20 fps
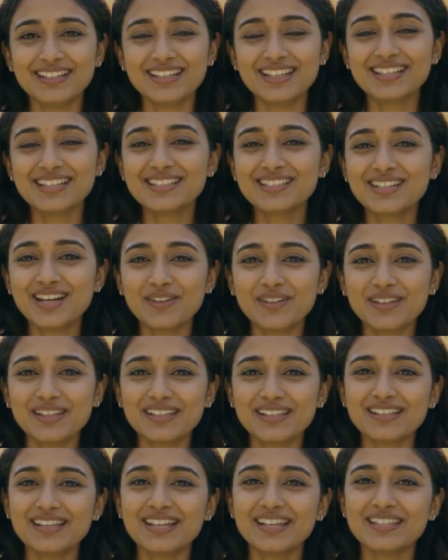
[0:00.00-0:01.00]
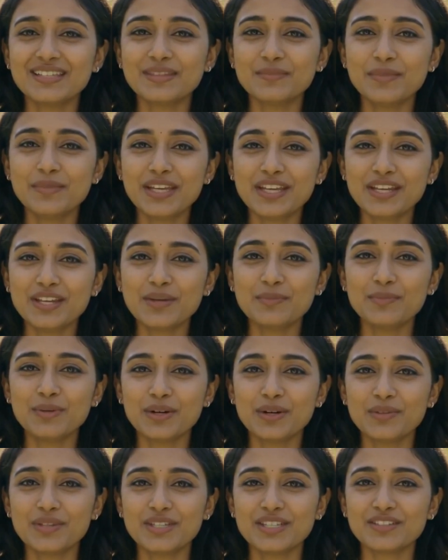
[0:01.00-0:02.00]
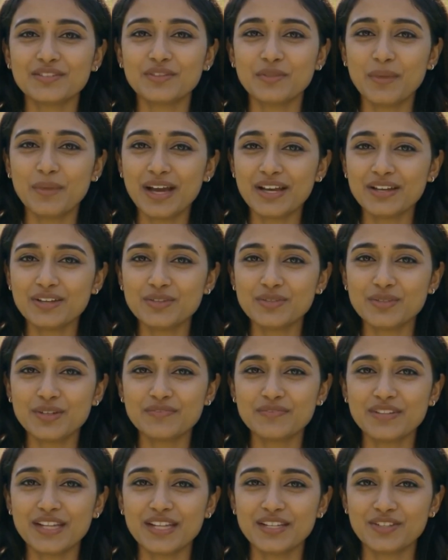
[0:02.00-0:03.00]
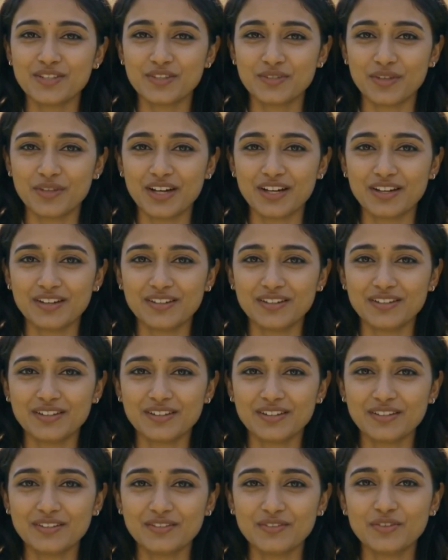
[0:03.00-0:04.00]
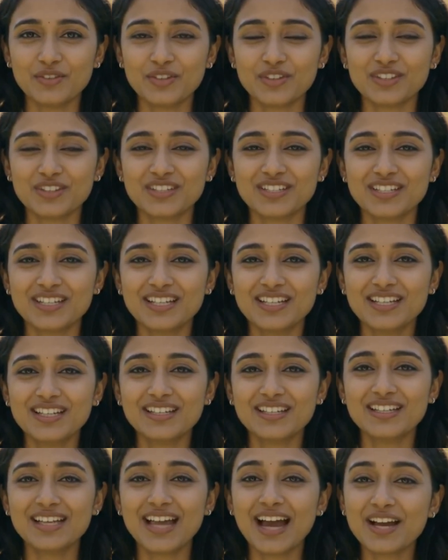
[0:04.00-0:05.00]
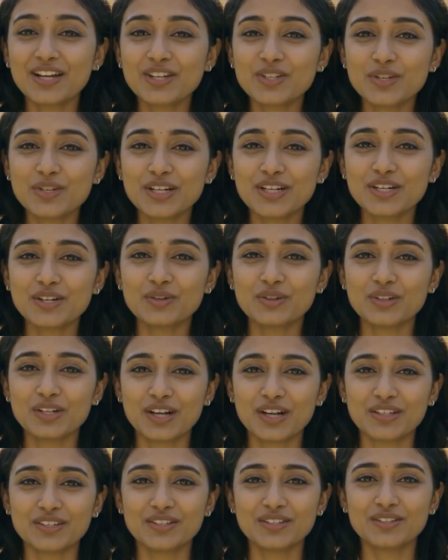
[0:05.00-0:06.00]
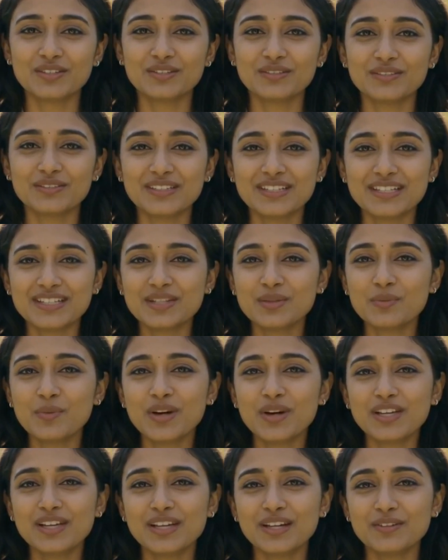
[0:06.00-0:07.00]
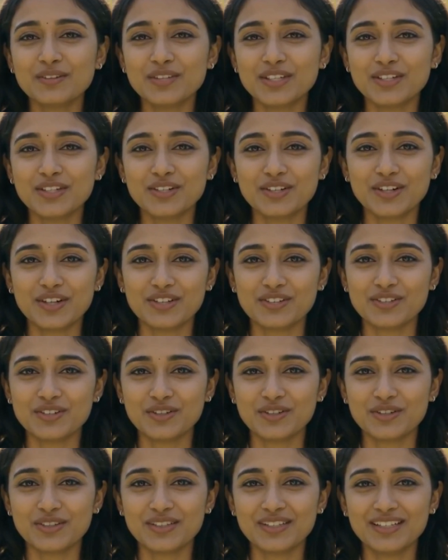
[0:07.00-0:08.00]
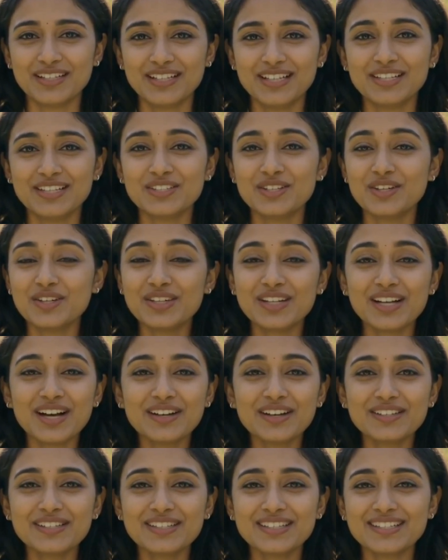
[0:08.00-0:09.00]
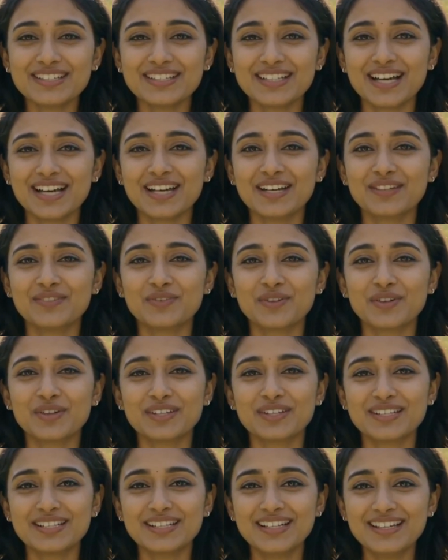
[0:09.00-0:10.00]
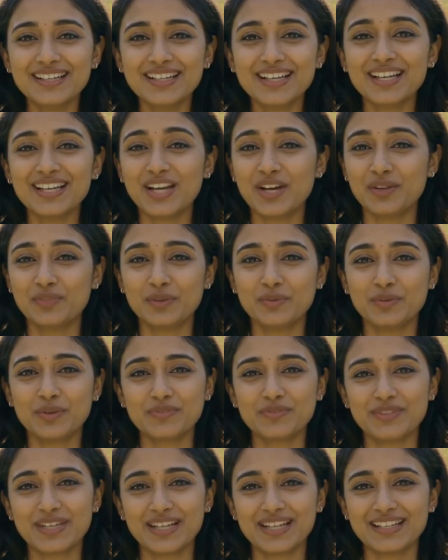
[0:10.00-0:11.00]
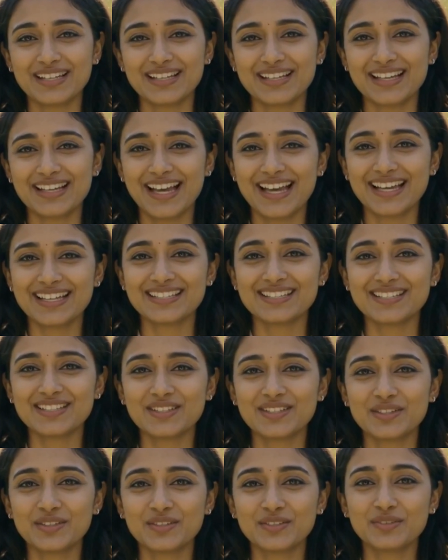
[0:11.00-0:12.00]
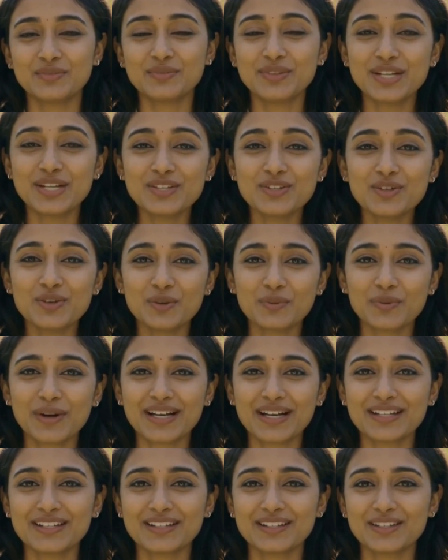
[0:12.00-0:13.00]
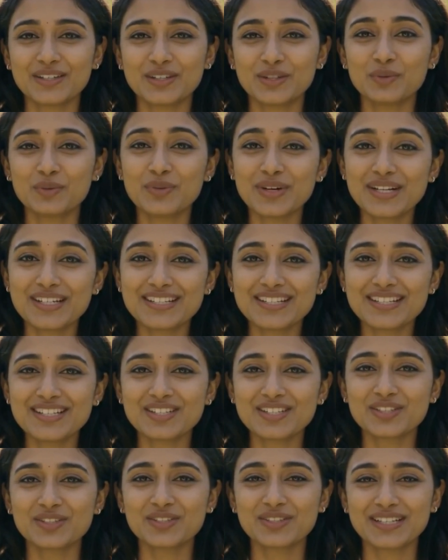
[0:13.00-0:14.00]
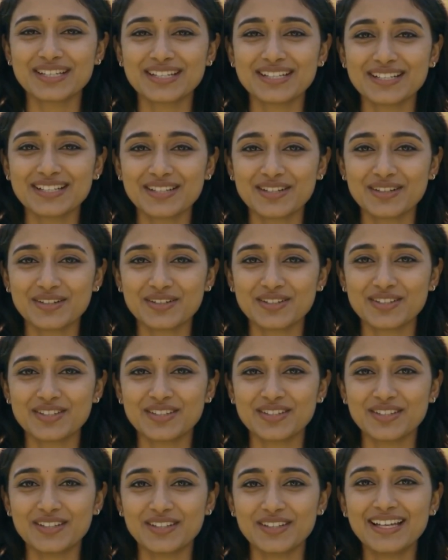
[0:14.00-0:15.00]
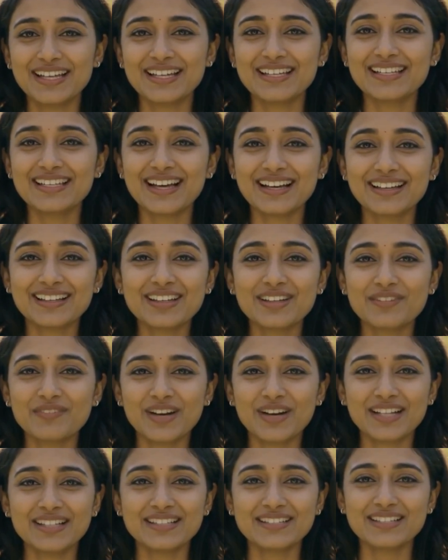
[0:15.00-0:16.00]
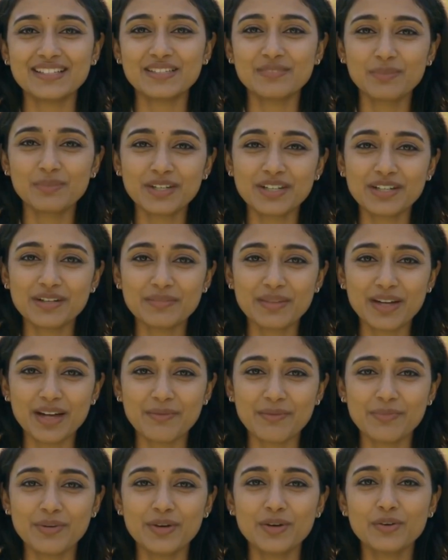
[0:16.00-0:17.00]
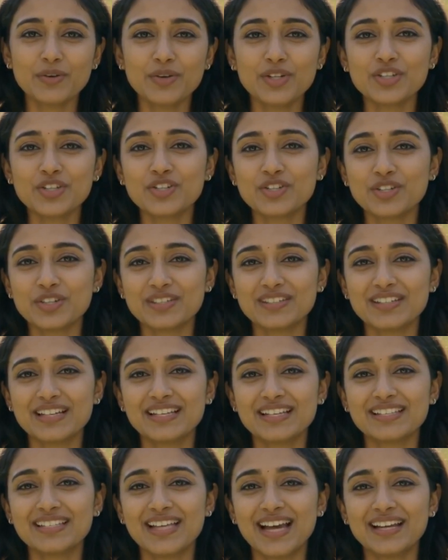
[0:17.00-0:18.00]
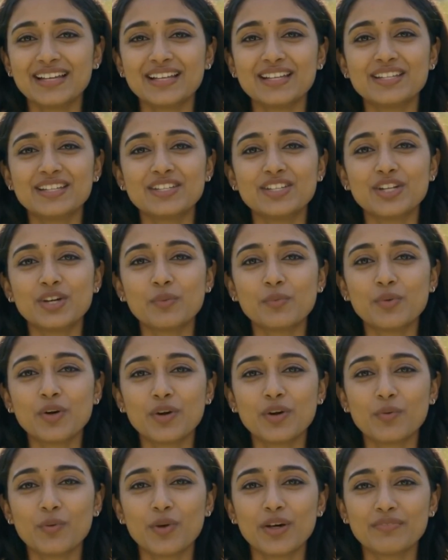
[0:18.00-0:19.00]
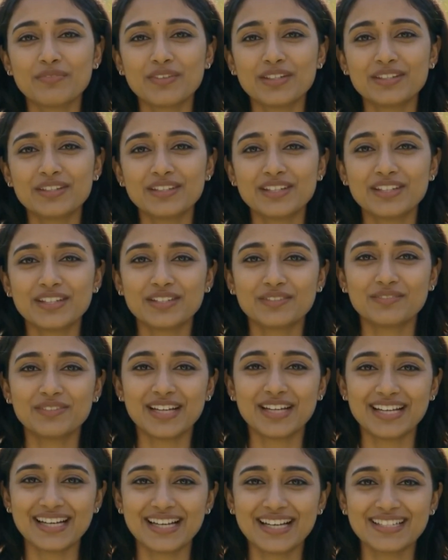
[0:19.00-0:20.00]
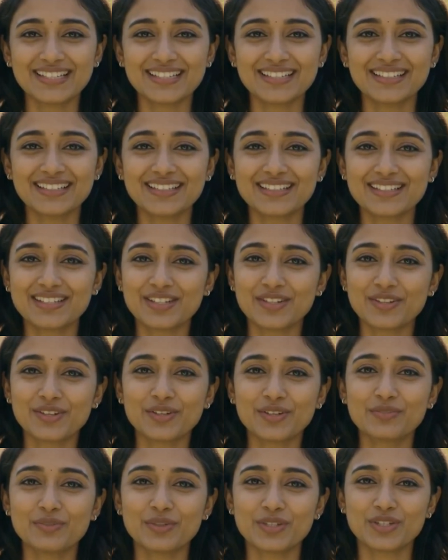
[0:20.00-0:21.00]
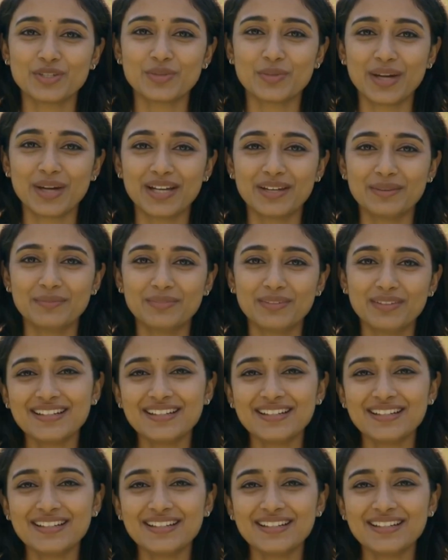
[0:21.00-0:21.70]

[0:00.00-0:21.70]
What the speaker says: Let's start by looking at the main components of the Migraswift nasal sprayer. First, the actuator or nozzle. This is the part that goes into your nostril. It's ergonomically designed for a snug and comfortable fit. Next, the plunger or button. You press this to release the dose. Inside the device is a metering pump, which ensures that exactly 0.1 milliliters of medication is delivered per spray.